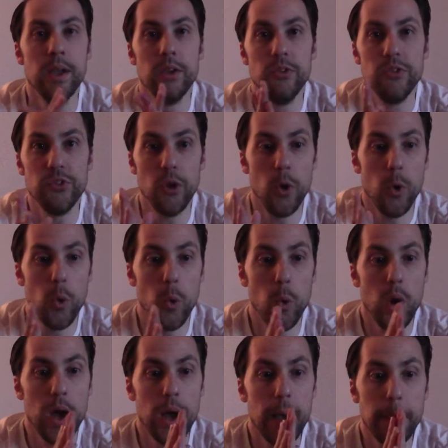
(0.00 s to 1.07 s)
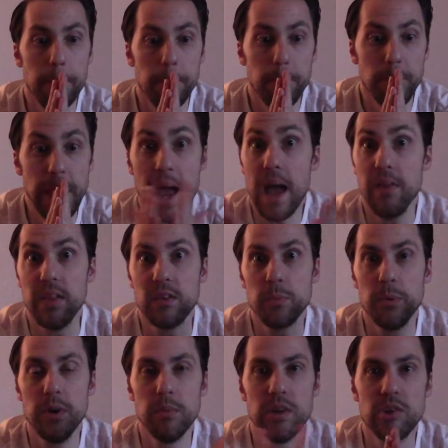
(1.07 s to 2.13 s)
So um, yeah, that's
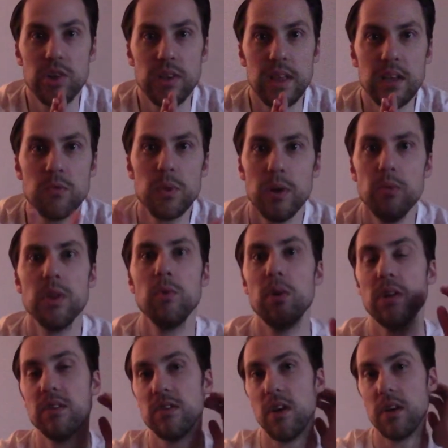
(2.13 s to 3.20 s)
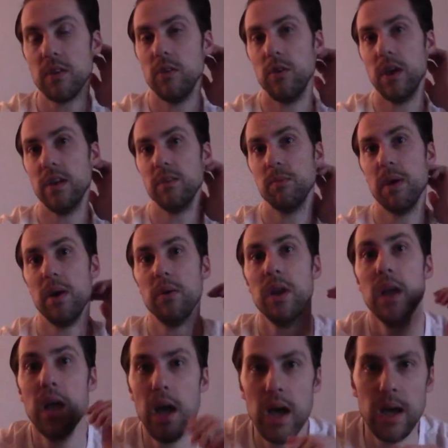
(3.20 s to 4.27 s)
pretty much it. That's what I really wanted to talk to you guys about.
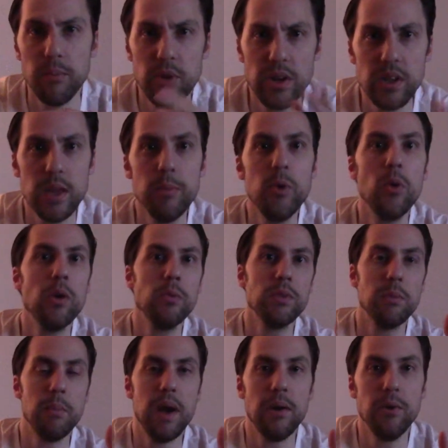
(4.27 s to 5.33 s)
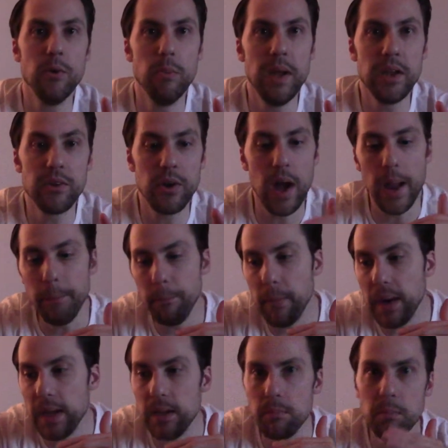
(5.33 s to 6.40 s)
I'm gonna keep going with the Mario Maker. I
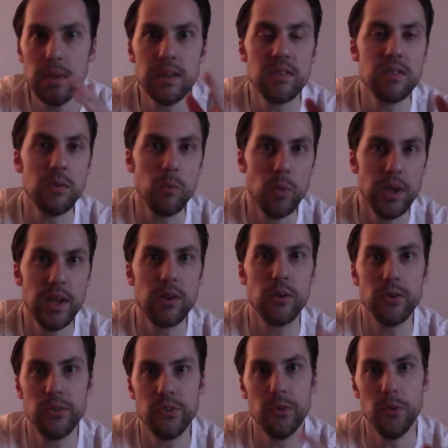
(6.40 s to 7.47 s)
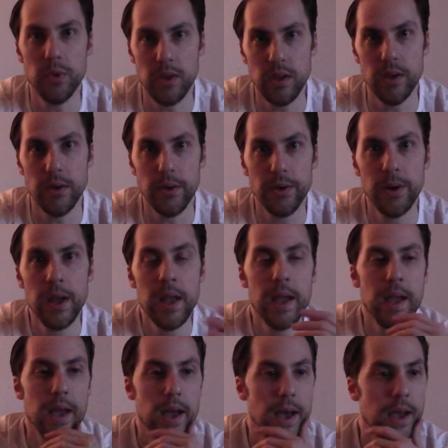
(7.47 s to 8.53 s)
might miss a week or two here,
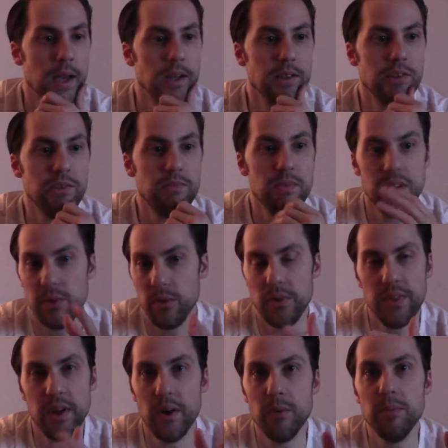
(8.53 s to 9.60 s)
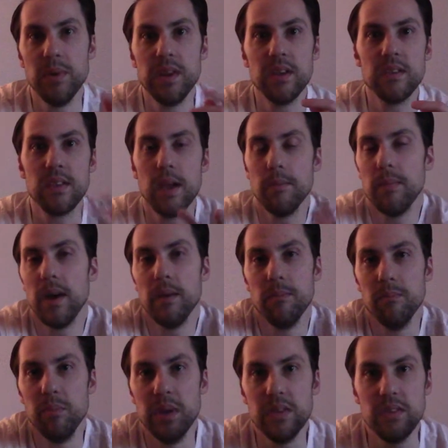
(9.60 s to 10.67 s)
uh, here or there, because I'm
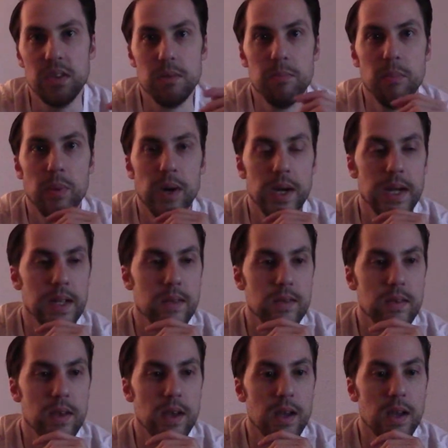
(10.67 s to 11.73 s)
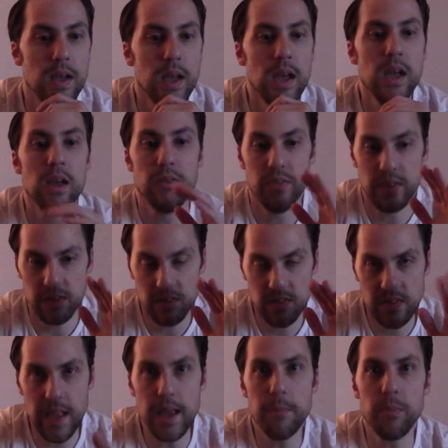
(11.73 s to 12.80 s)
I'm busy, but. Uh, The
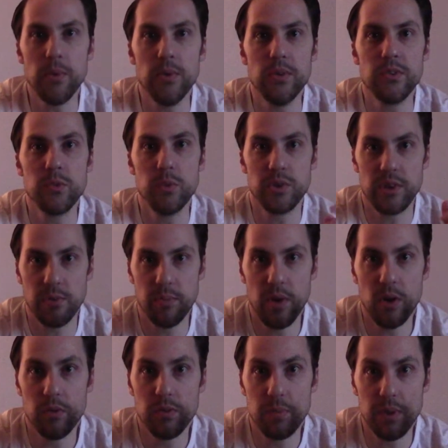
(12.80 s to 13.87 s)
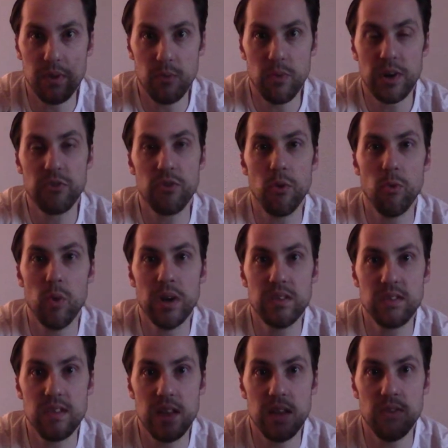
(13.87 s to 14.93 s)
staples, which have always been the Retro
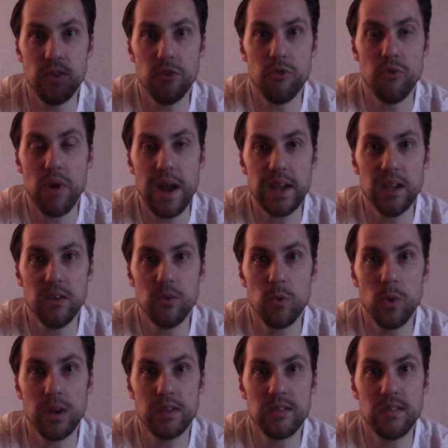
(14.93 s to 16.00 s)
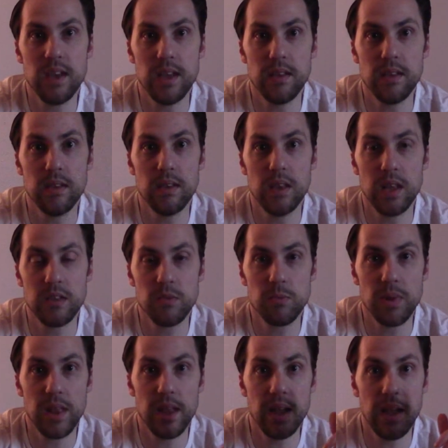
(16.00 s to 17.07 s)
Wednesday, the Dragon Quest X Let's
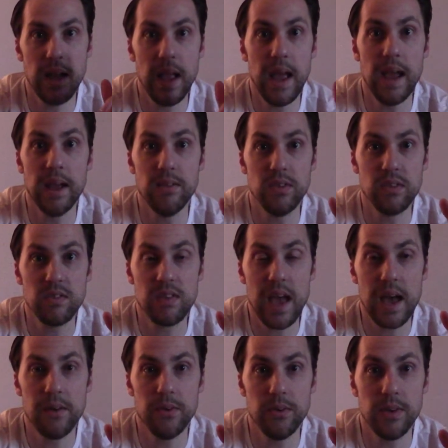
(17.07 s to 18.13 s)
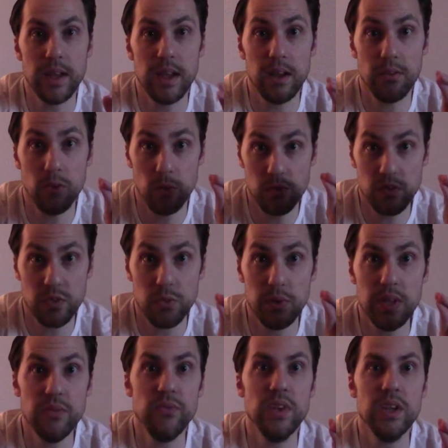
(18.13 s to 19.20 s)
Play, and the Saturn Day, those
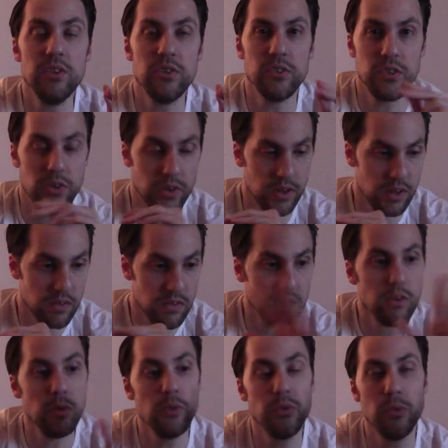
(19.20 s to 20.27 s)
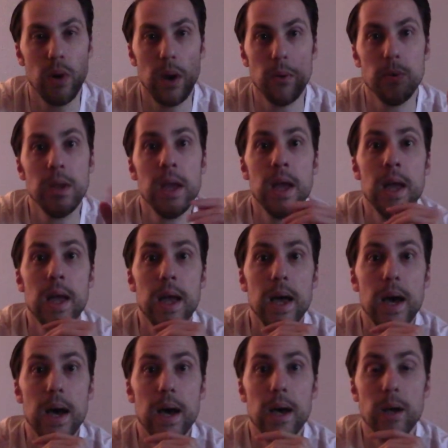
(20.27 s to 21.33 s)
three features are going to continue throughout.
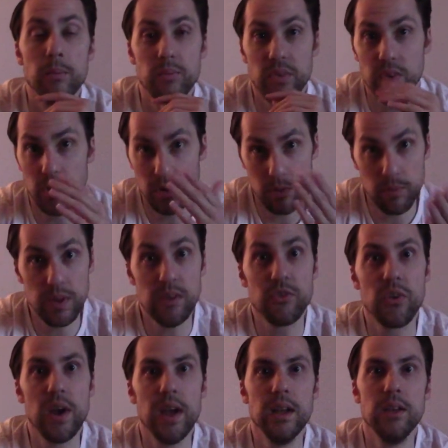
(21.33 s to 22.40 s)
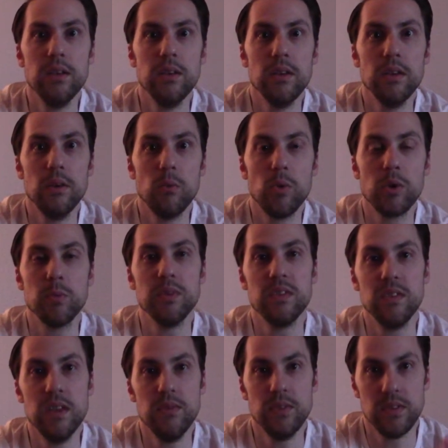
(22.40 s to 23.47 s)
I'm going to be trying to work with
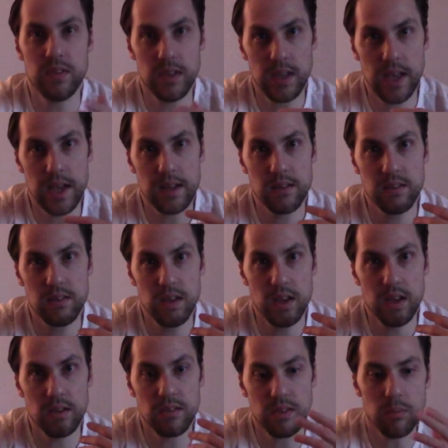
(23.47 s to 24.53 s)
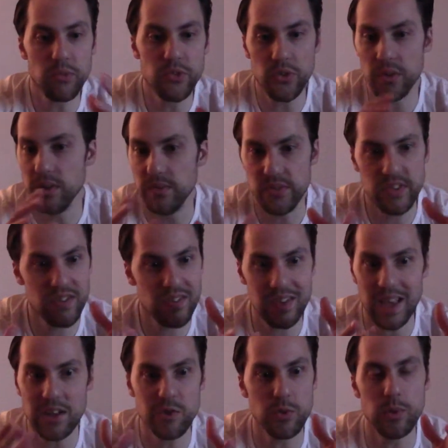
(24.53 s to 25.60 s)
Steven to get uh, some sort of
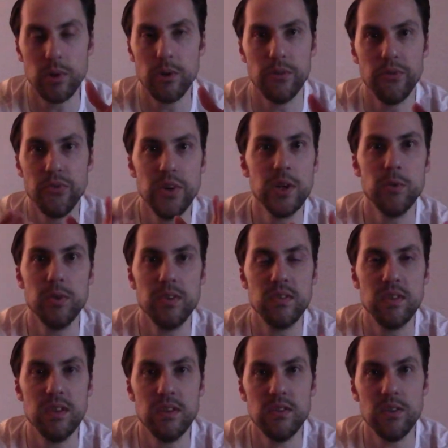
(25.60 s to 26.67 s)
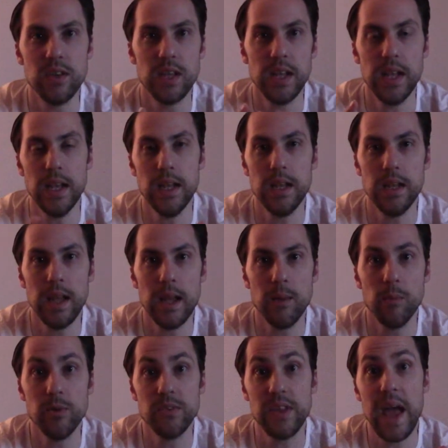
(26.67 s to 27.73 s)
schedule or frequency to Canadian
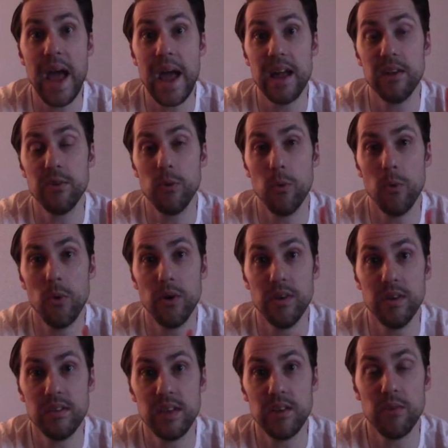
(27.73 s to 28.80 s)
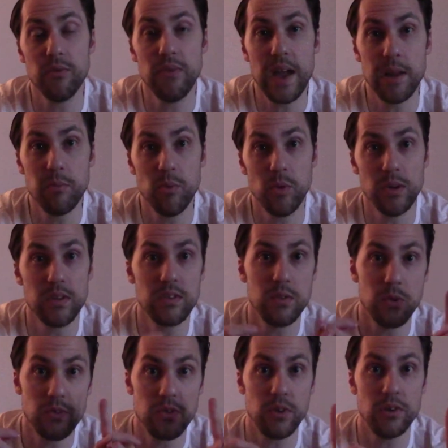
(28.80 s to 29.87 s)
gamers and or Nintendo fanboys.
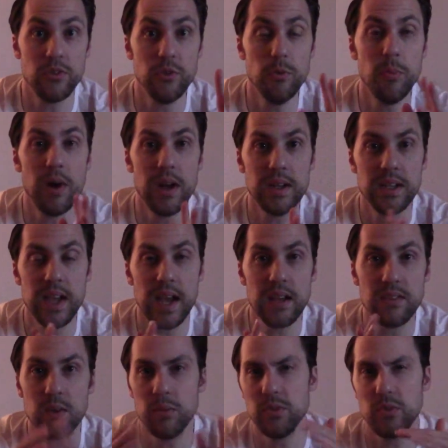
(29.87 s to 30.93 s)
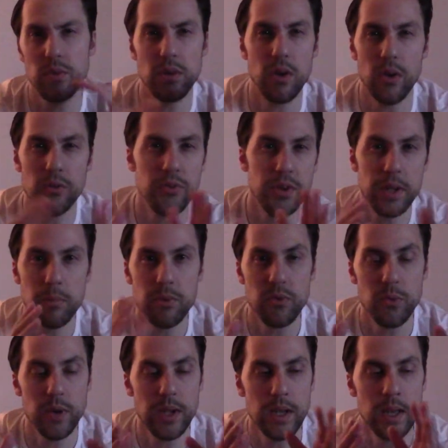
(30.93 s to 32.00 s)
Those are our two podcasts that we sort of alternate
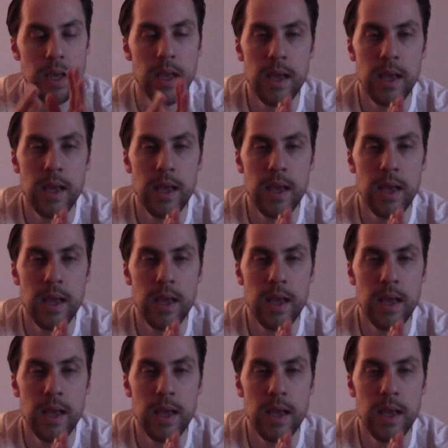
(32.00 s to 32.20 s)
between.